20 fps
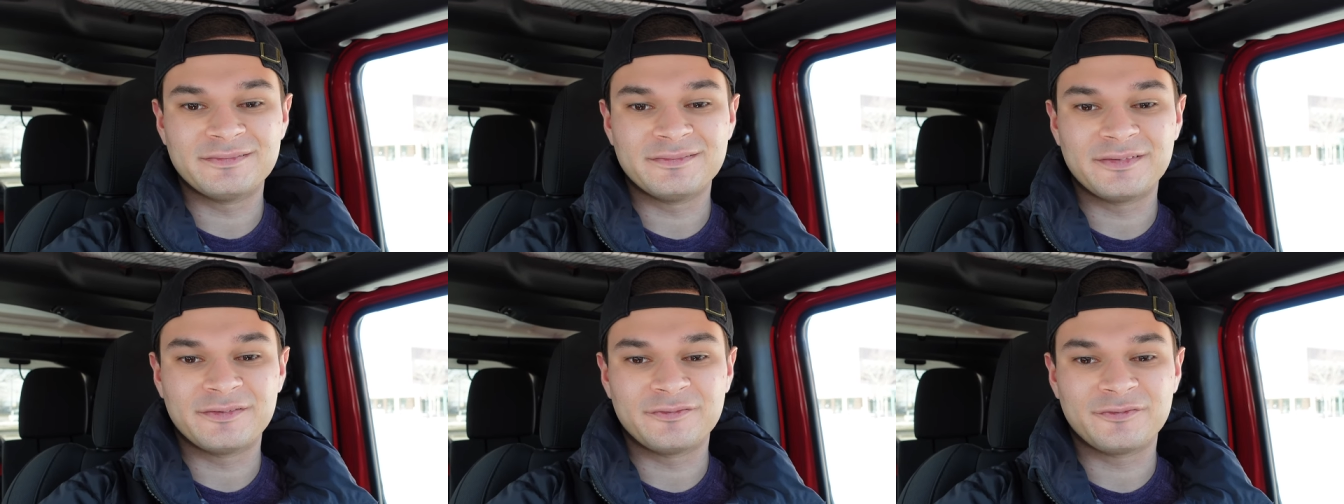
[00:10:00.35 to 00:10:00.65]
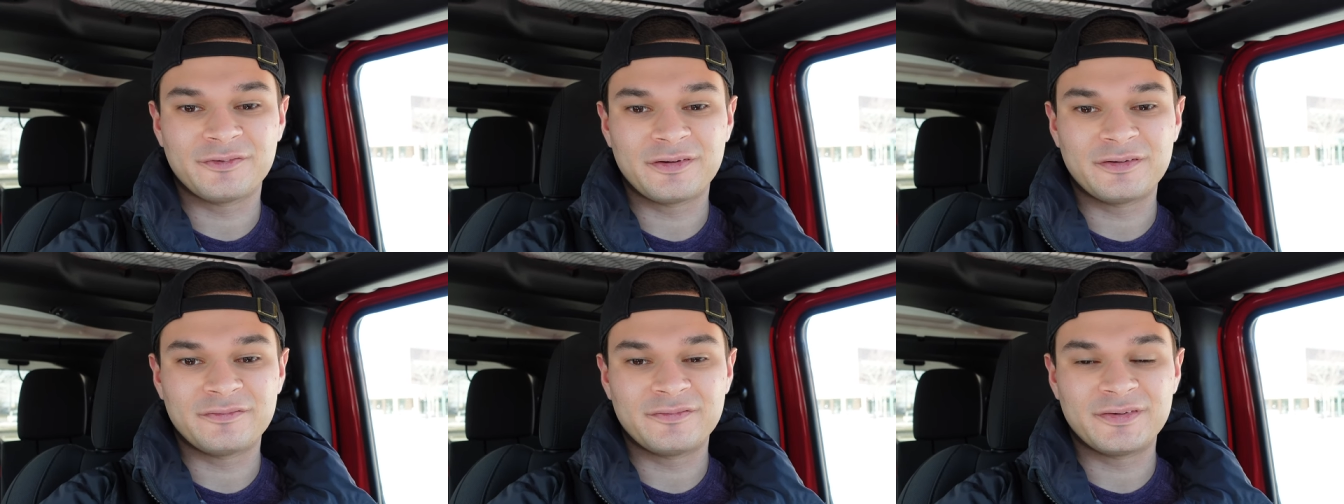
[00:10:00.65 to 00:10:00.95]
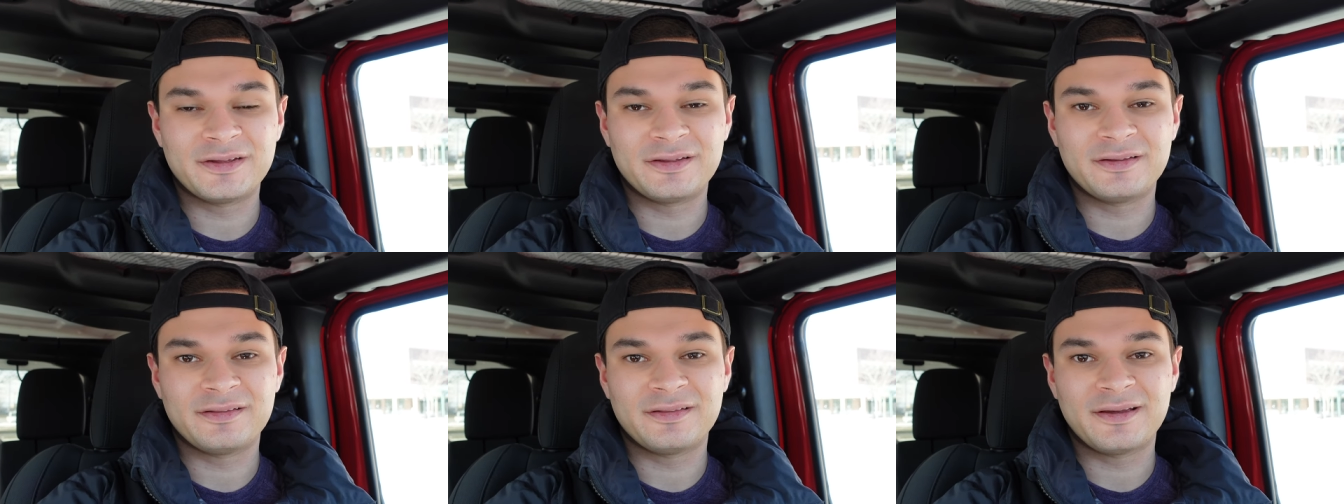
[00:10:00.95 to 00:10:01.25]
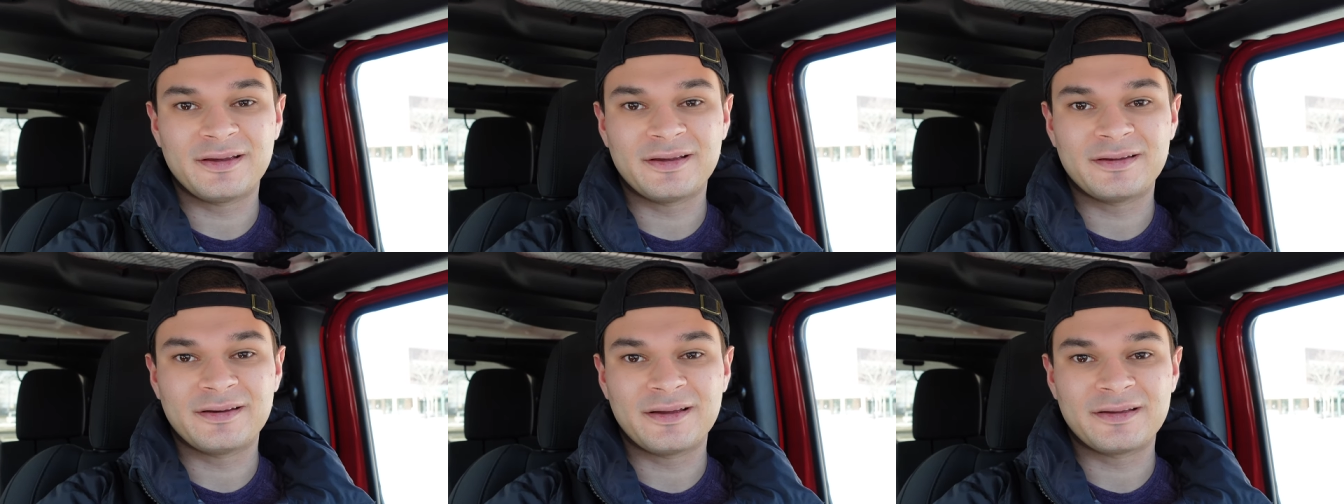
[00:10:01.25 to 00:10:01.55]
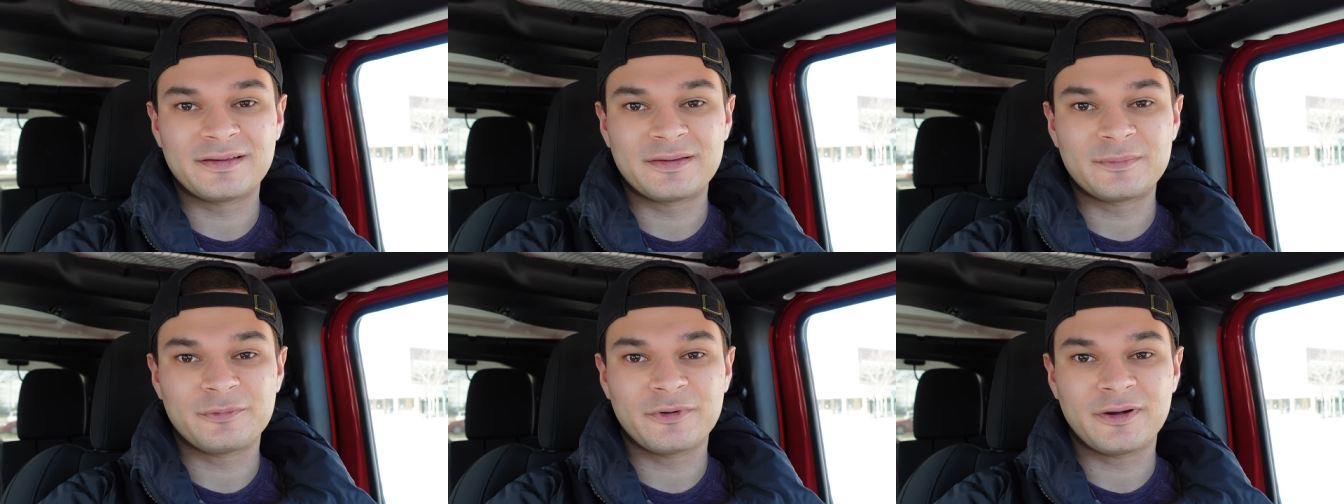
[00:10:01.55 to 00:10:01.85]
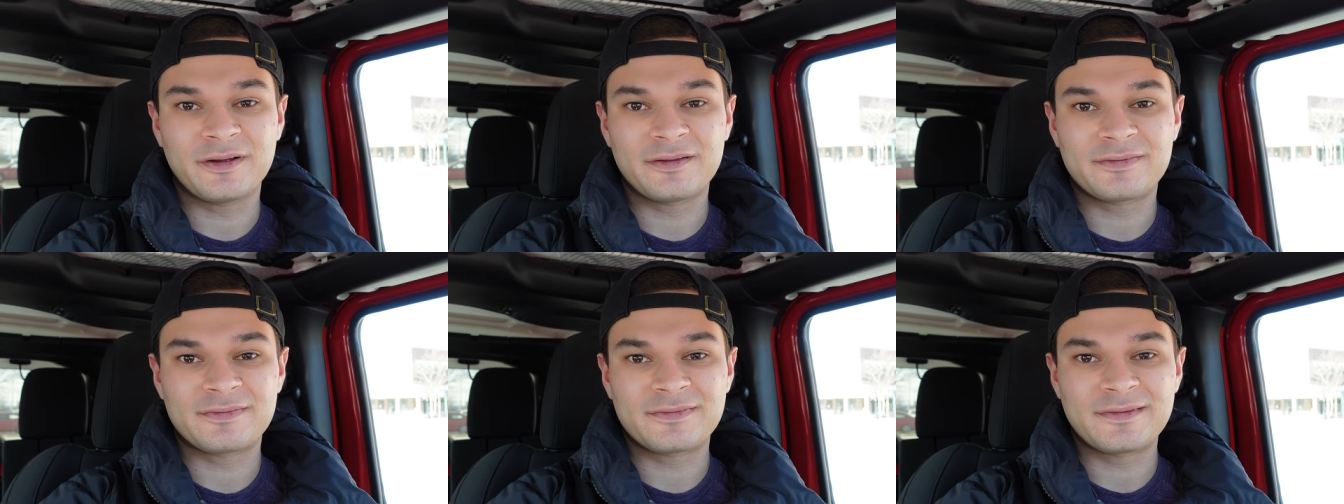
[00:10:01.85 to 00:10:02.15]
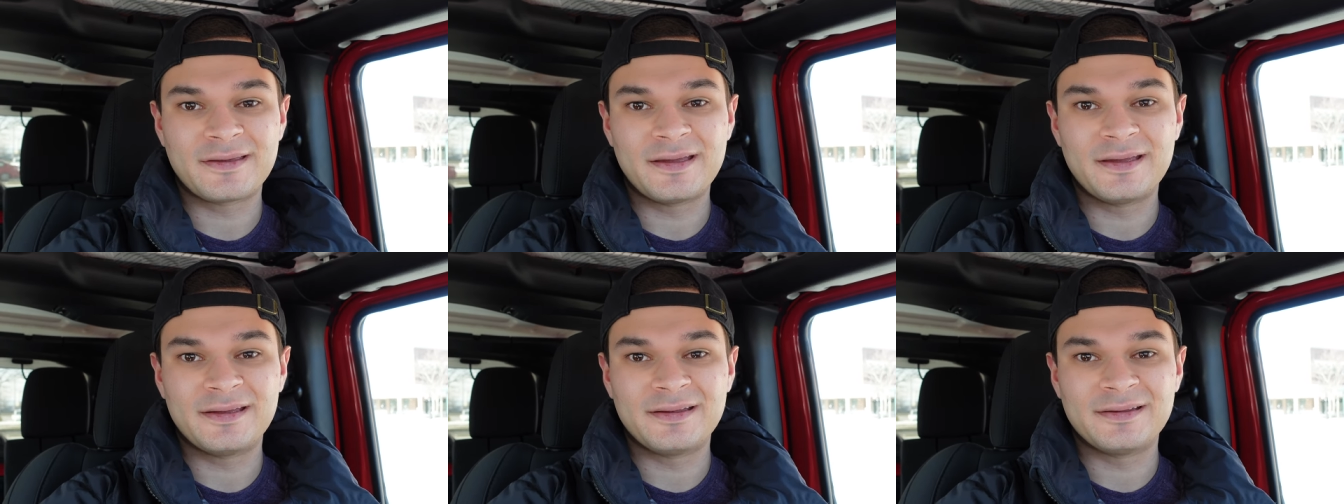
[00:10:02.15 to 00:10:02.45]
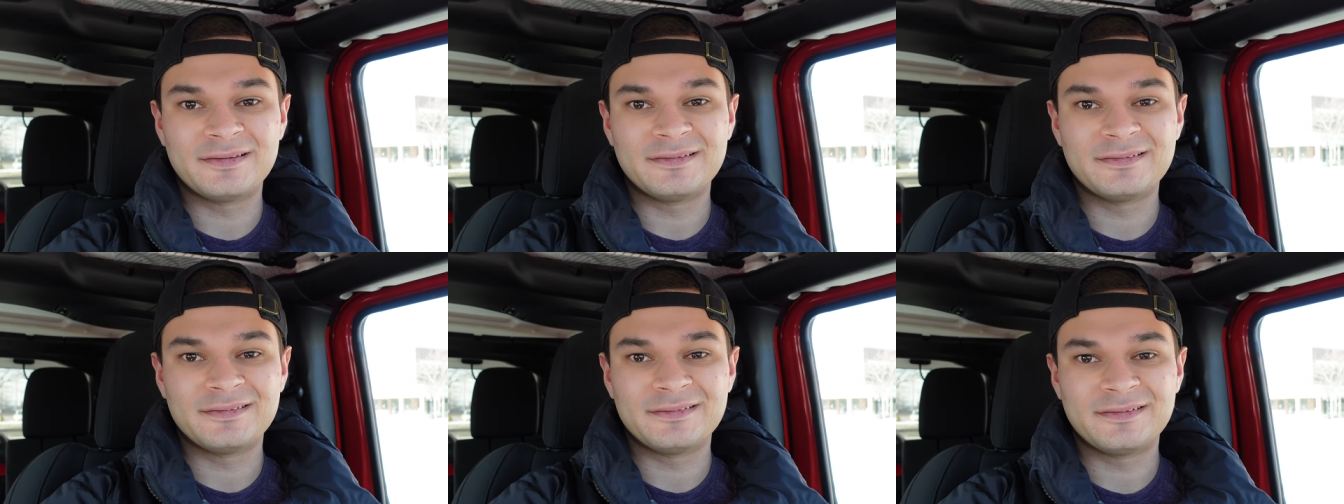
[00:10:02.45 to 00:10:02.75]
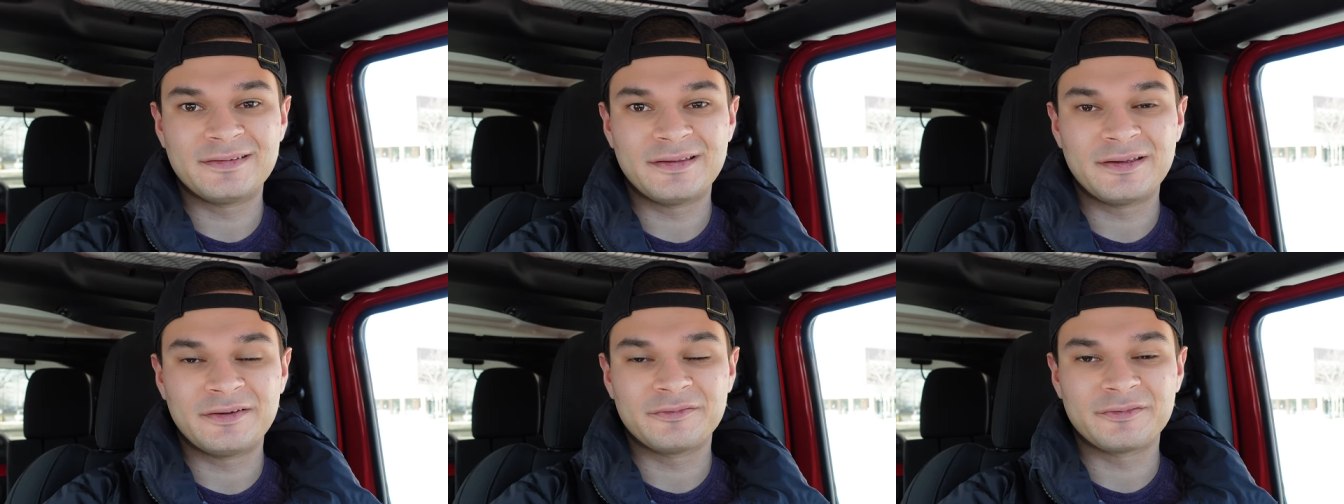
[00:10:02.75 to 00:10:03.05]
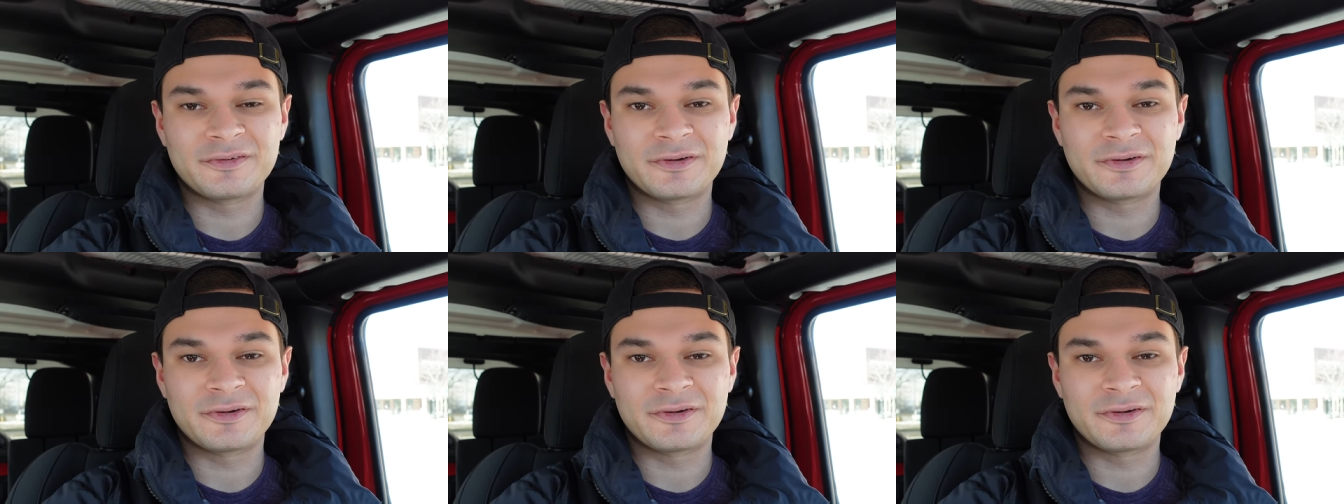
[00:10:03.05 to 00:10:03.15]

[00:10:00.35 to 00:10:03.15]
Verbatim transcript: the front of it that I can press and hit